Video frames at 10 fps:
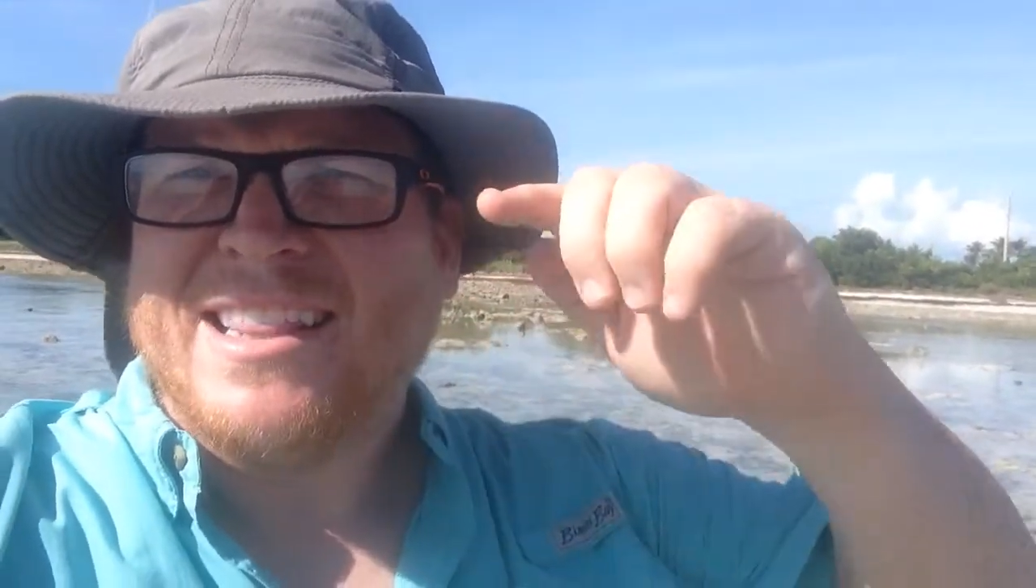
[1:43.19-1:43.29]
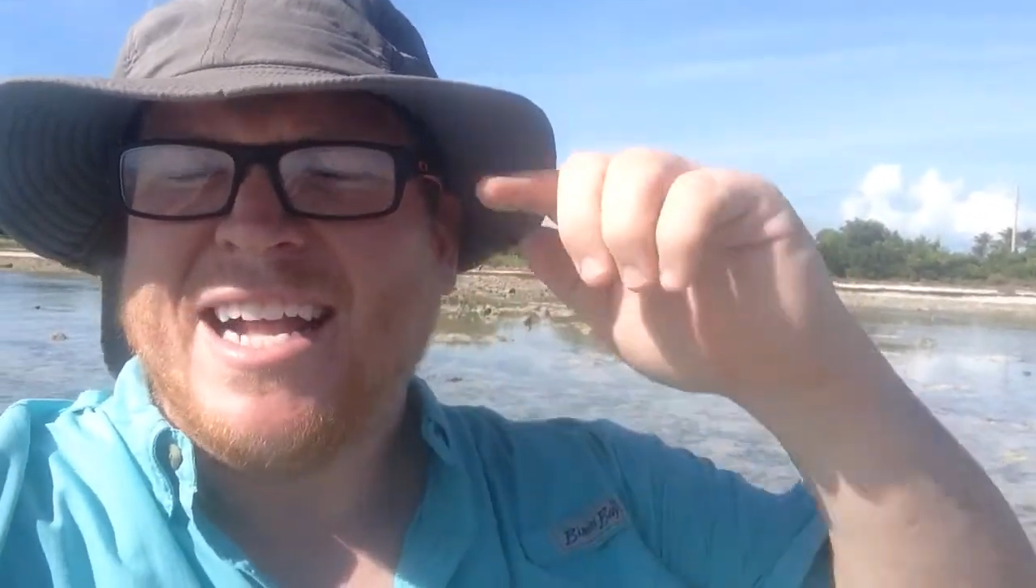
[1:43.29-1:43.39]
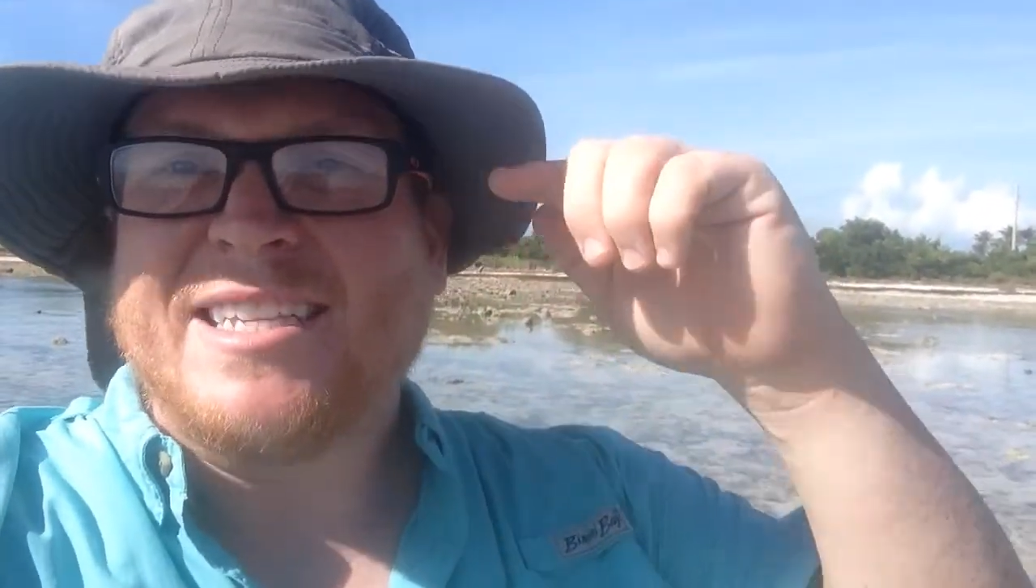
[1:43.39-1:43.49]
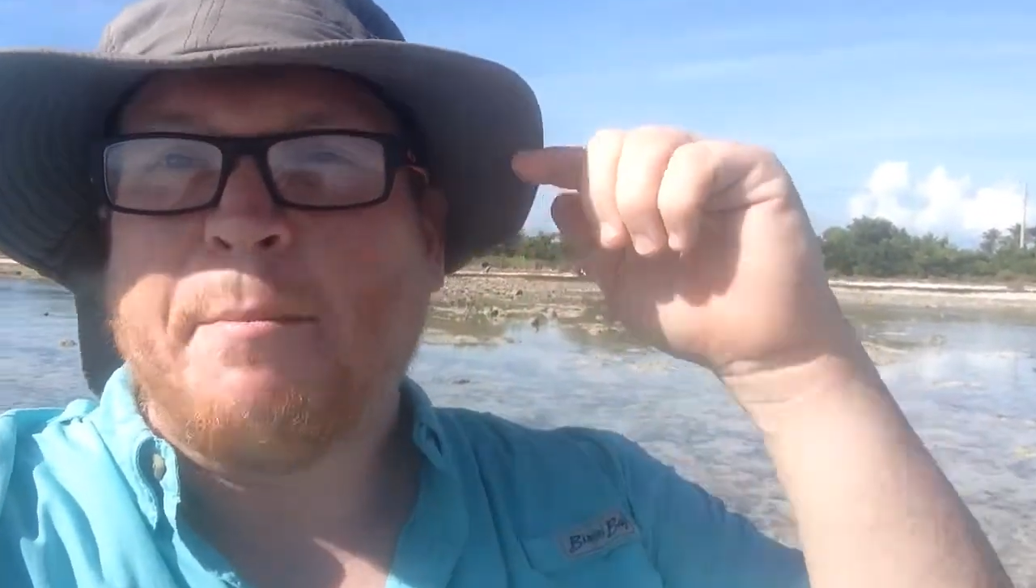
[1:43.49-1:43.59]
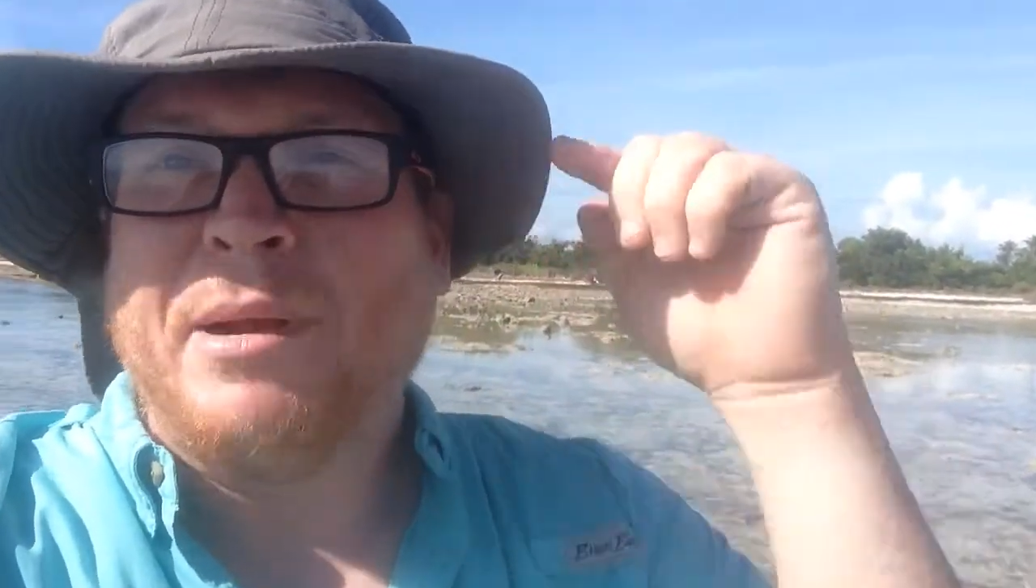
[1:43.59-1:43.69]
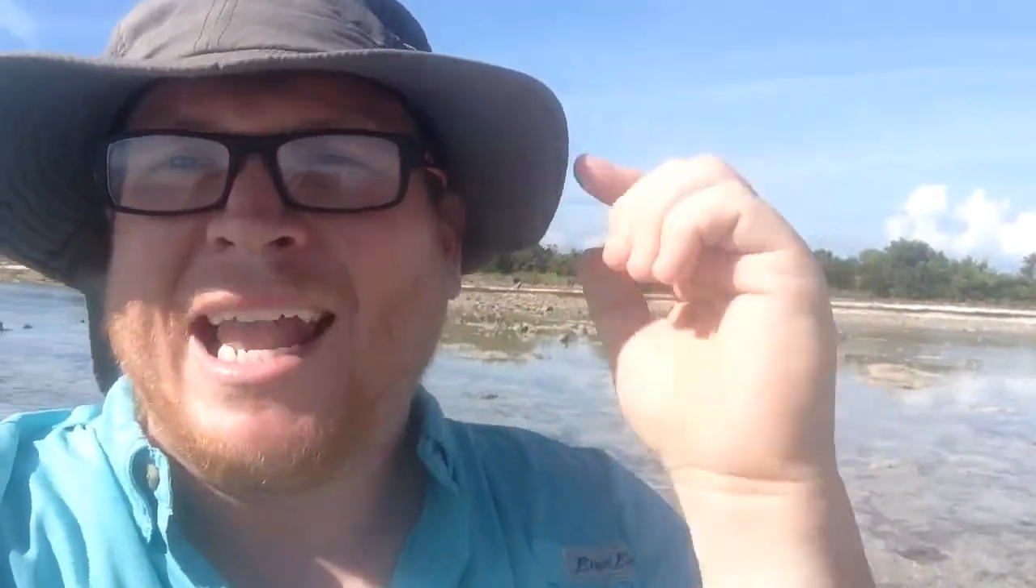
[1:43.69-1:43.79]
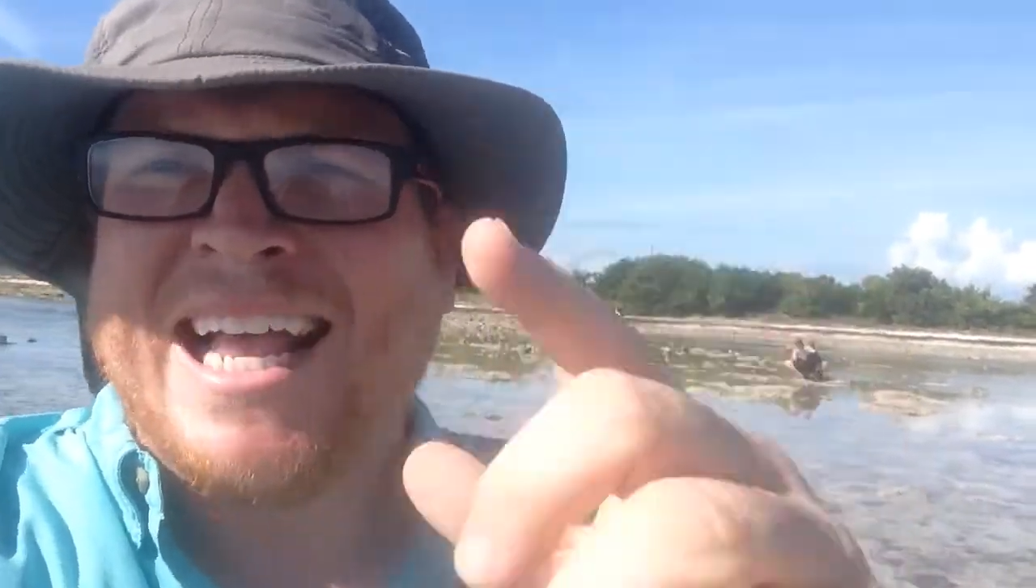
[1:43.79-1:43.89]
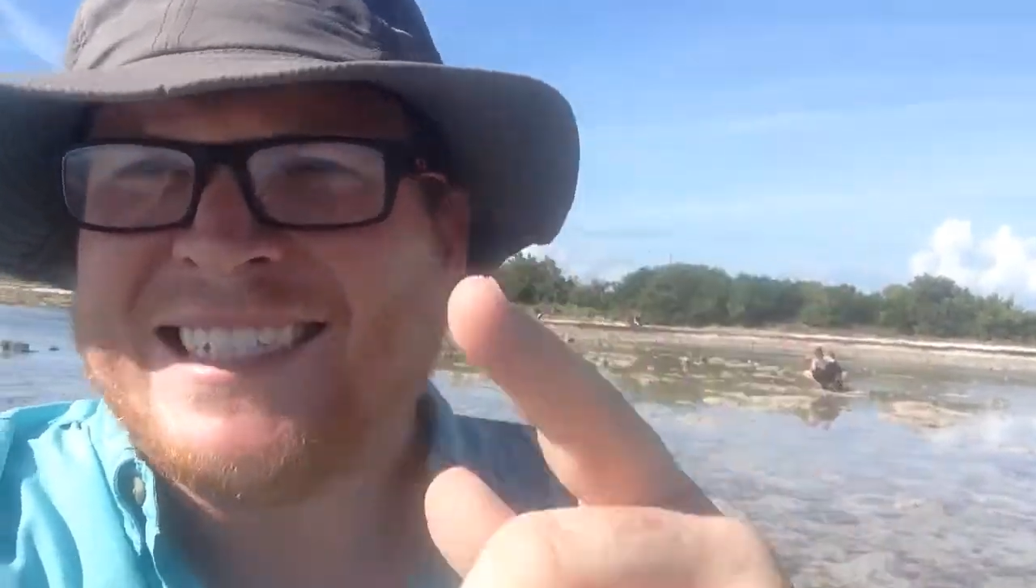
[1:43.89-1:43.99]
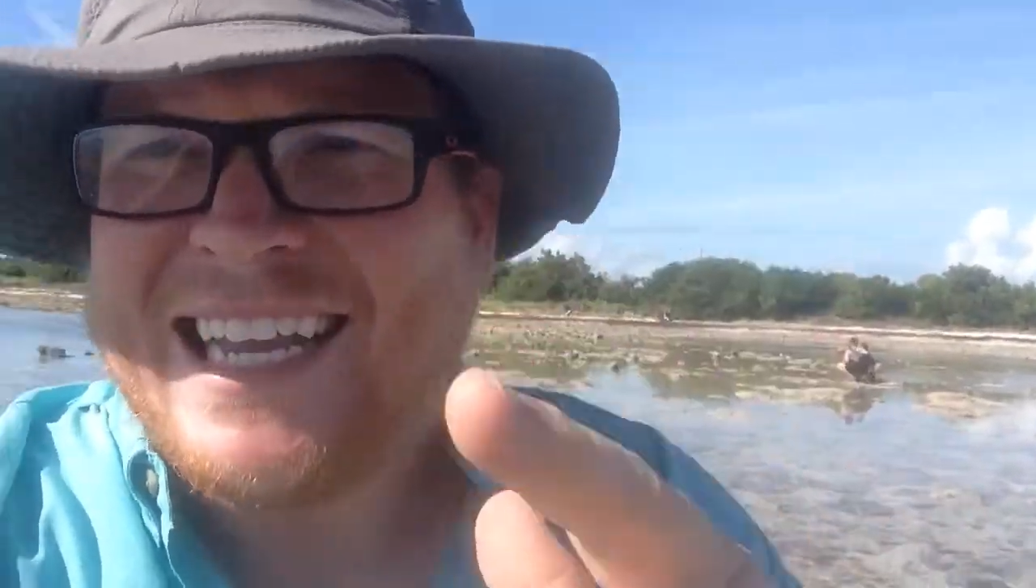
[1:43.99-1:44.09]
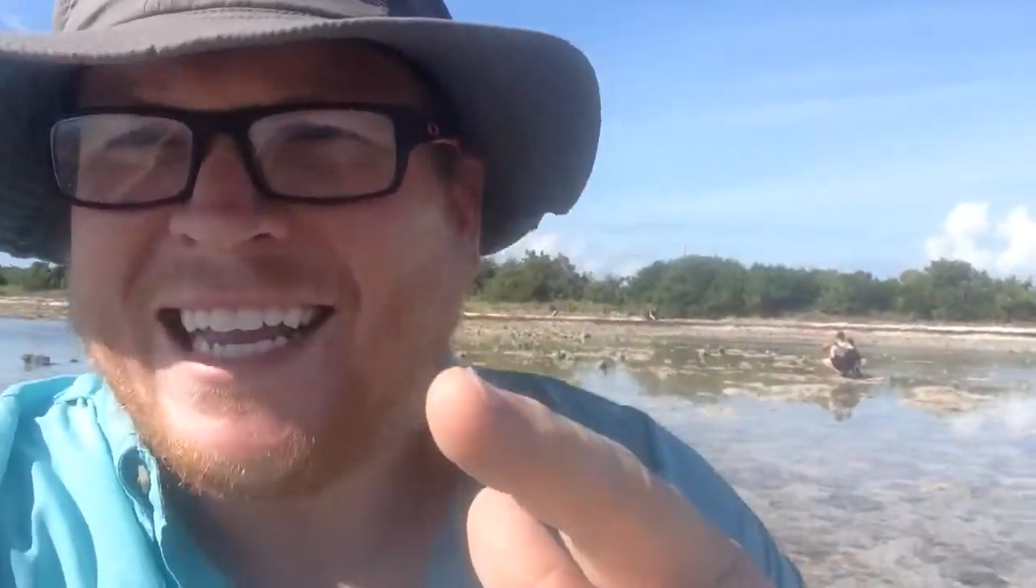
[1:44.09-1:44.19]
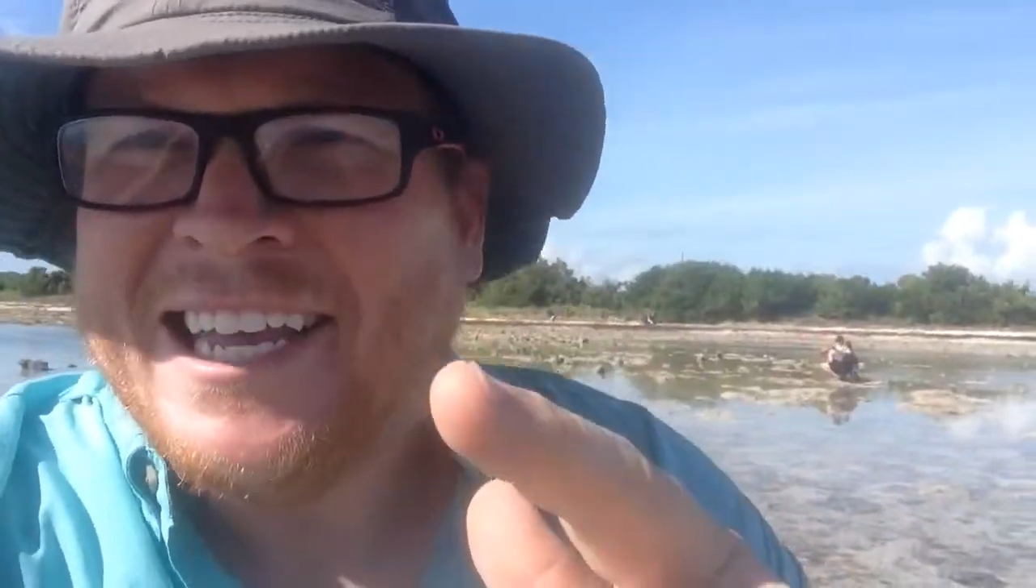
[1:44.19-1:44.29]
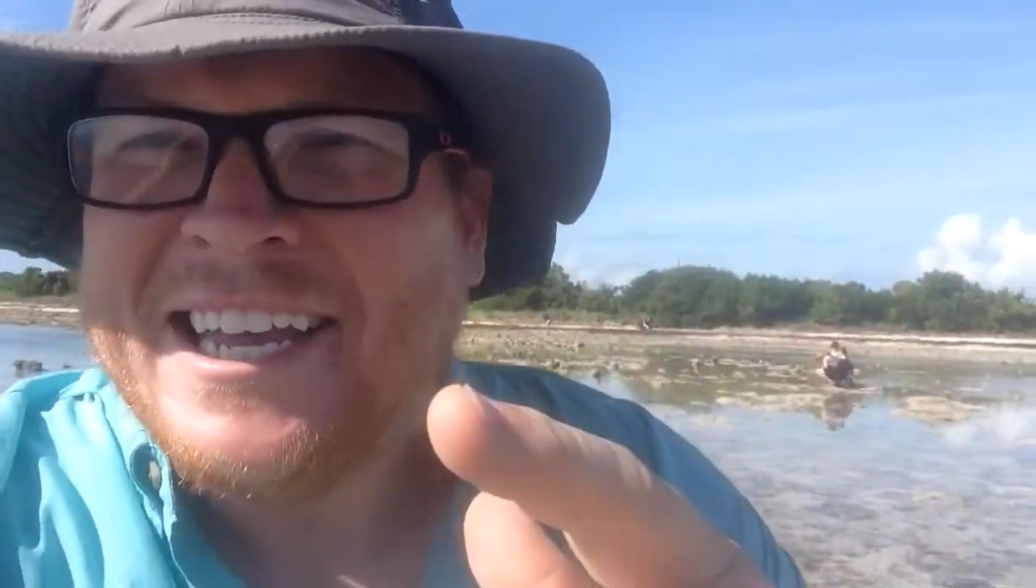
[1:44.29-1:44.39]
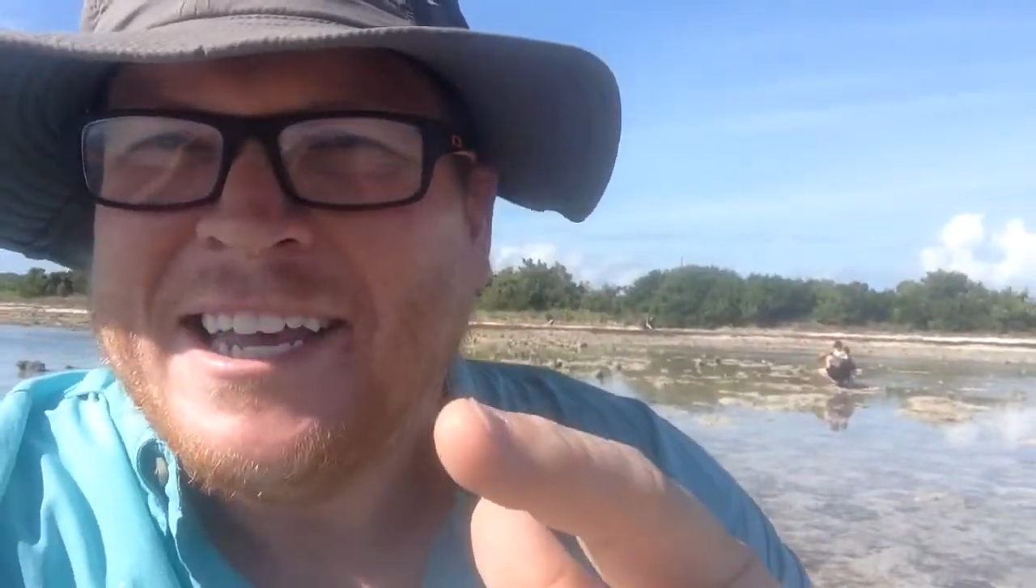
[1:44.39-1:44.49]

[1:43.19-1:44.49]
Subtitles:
that's a blessing